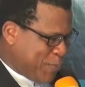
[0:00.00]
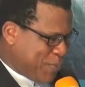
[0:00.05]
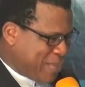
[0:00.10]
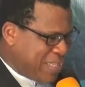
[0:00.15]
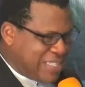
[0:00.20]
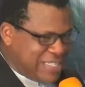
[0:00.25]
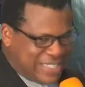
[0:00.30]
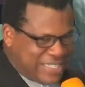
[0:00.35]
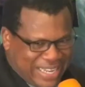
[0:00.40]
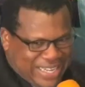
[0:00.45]

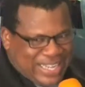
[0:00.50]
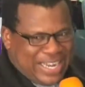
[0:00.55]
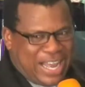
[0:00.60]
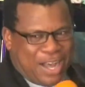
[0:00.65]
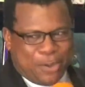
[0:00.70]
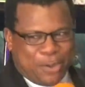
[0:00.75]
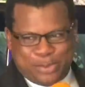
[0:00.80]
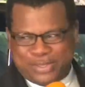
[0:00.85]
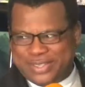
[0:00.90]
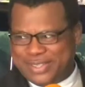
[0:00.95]
Check it
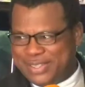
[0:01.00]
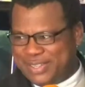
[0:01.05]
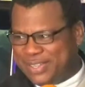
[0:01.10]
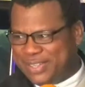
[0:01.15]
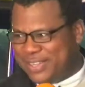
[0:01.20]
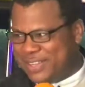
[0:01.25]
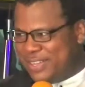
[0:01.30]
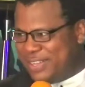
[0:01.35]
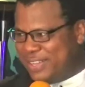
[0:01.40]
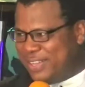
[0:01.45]
out.
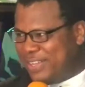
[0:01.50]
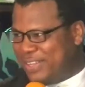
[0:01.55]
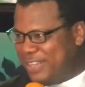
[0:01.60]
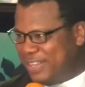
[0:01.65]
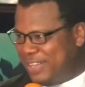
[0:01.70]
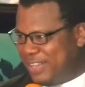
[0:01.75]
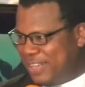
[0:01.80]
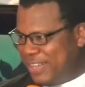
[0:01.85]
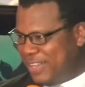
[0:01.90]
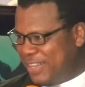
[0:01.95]

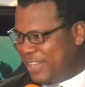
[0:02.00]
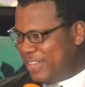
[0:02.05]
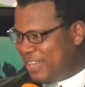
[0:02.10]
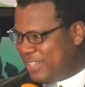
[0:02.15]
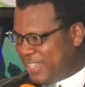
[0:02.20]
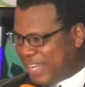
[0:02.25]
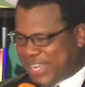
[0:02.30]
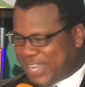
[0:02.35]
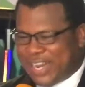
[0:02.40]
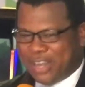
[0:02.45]

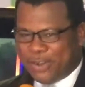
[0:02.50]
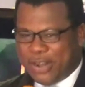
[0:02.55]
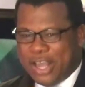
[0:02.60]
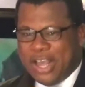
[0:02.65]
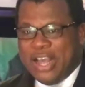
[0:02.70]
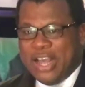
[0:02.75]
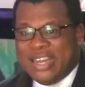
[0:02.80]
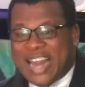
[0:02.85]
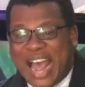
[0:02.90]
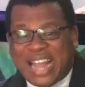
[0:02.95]

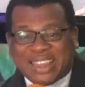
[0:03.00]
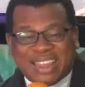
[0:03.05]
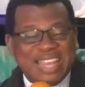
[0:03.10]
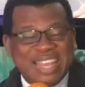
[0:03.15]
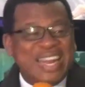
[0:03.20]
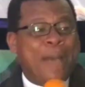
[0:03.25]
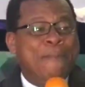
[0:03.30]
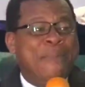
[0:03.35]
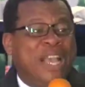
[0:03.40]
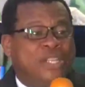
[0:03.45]
That thing
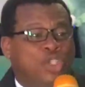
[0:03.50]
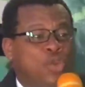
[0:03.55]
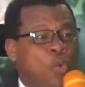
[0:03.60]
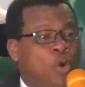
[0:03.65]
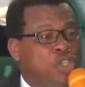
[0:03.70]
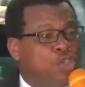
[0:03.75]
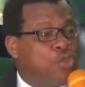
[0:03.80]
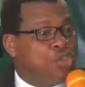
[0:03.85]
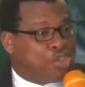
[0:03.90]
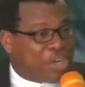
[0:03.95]
that makes you want
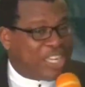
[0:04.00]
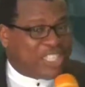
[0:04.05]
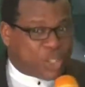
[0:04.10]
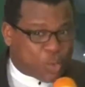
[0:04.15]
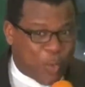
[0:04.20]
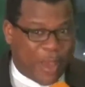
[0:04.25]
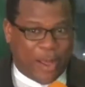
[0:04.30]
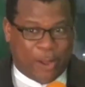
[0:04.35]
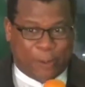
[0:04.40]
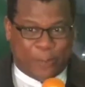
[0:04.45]
to dress
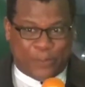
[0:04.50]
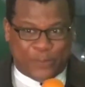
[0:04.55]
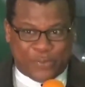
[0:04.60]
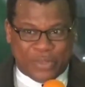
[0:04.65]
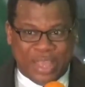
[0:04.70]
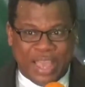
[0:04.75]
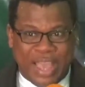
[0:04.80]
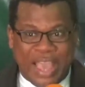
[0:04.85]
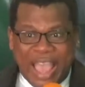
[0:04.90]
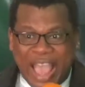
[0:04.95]
well
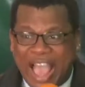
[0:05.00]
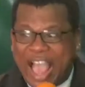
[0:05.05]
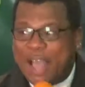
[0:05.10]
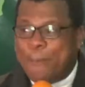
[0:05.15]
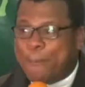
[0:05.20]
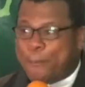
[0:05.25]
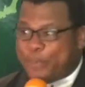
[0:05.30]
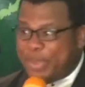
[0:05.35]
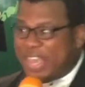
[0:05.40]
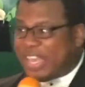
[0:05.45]
and
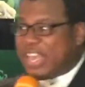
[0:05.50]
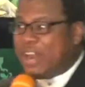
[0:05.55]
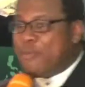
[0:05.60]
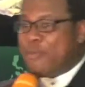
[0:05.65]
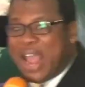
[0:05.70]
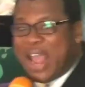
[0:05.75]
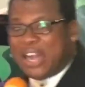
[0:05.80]
pick a right